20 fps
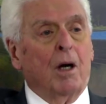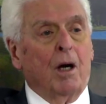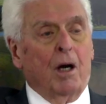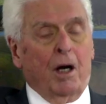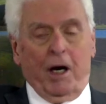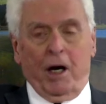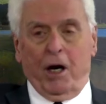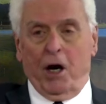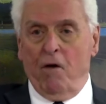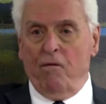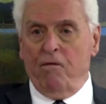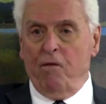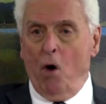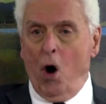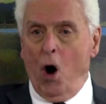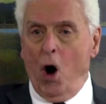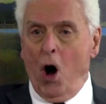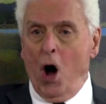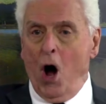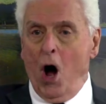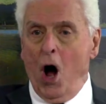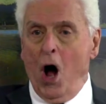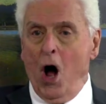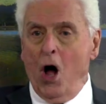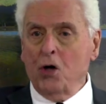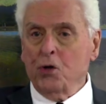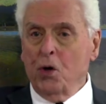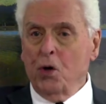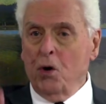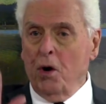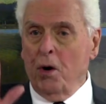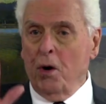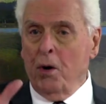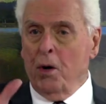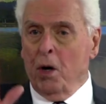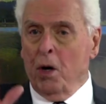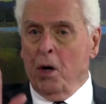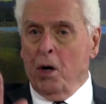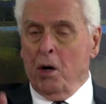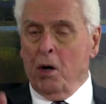And if all your
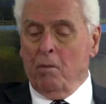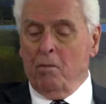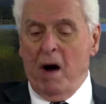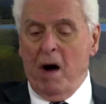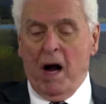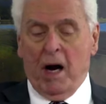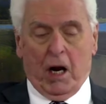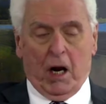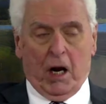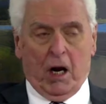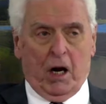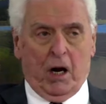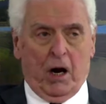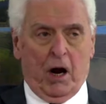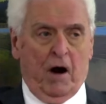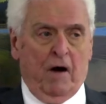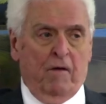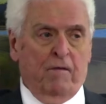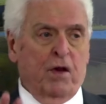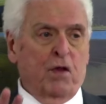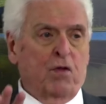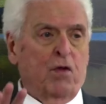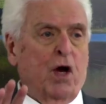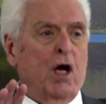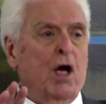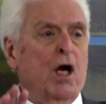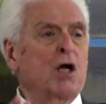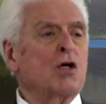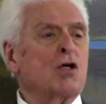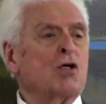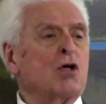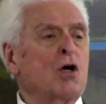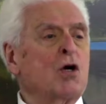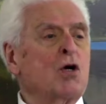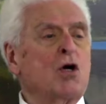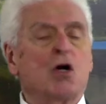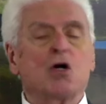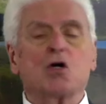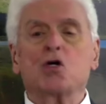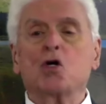money and everything is in
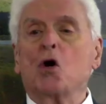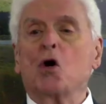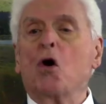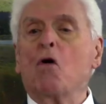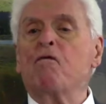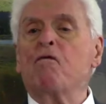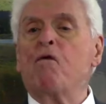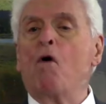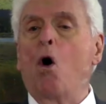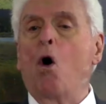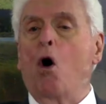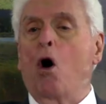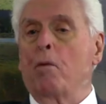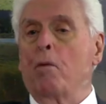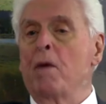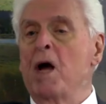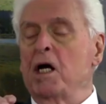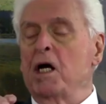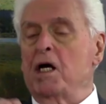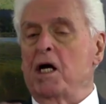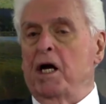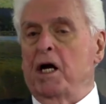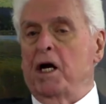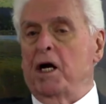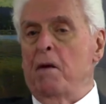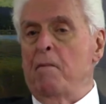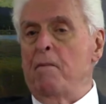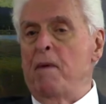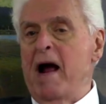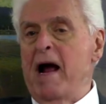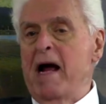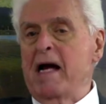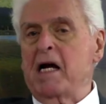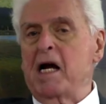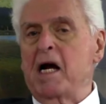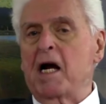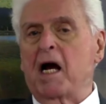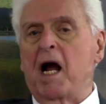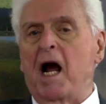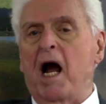digital form in a bank
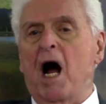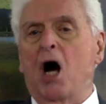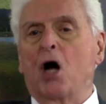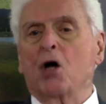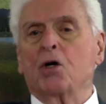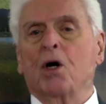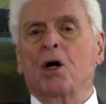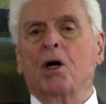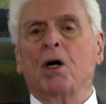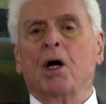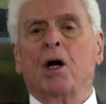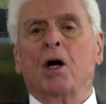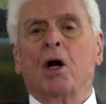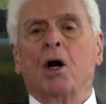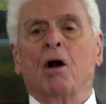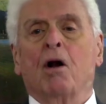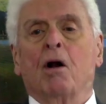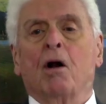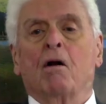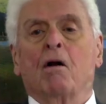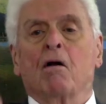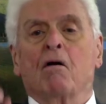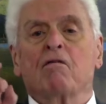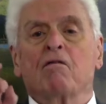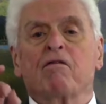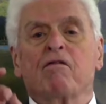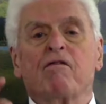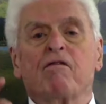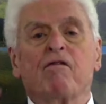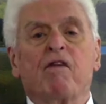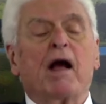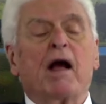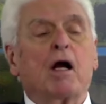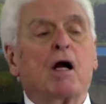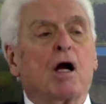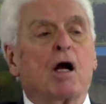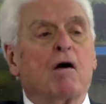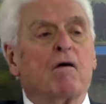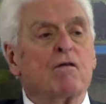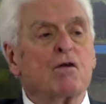account,
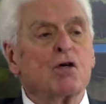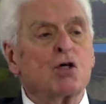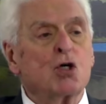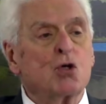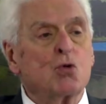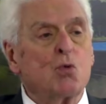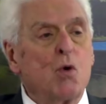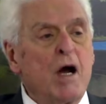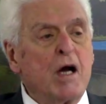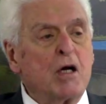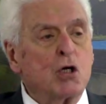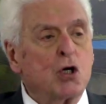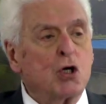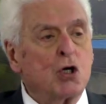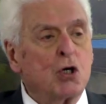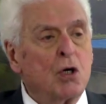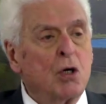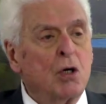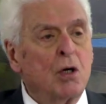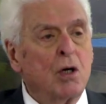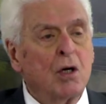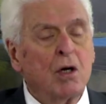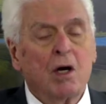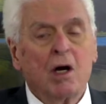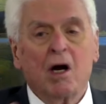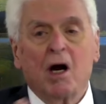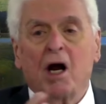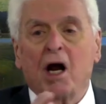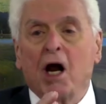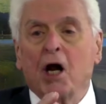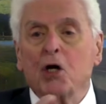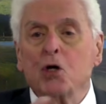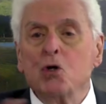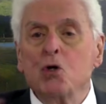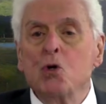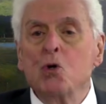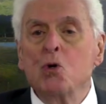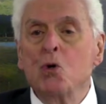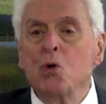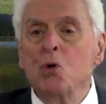flick of a switch, and
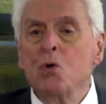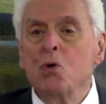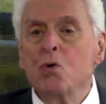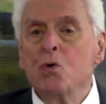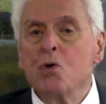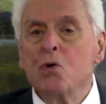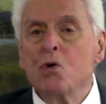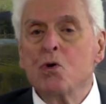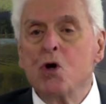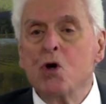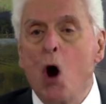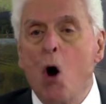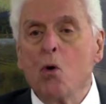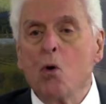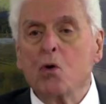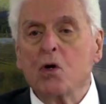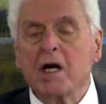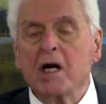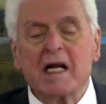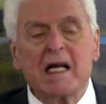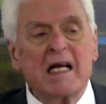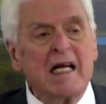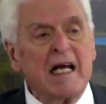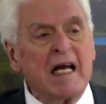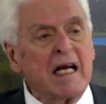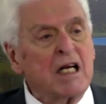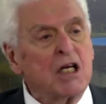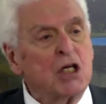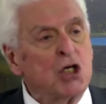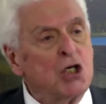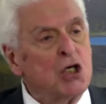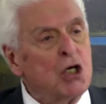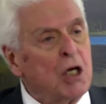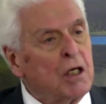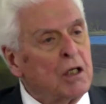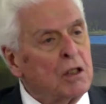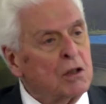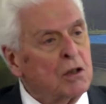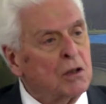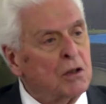you don't
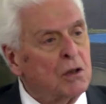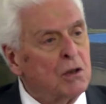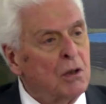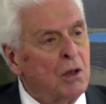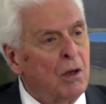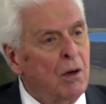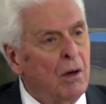exist